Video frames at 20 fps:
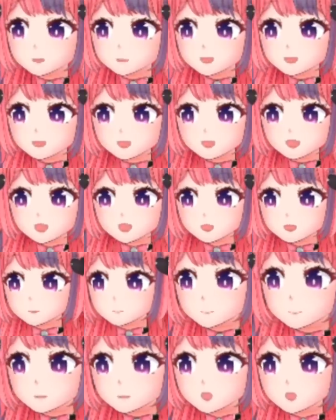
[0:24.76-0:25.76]
Oh, of
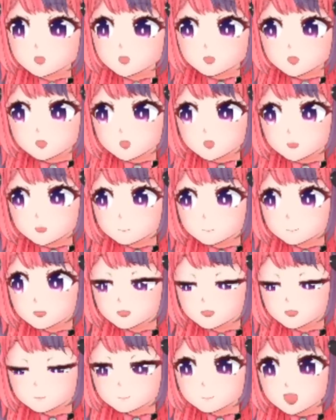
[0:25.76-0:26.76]
course you would. But
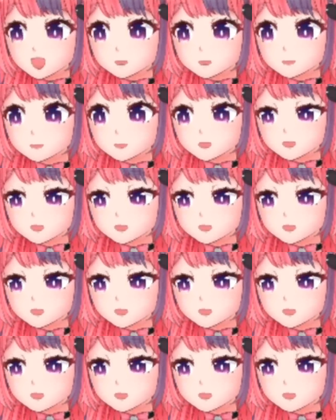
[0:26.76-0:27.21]
I got that.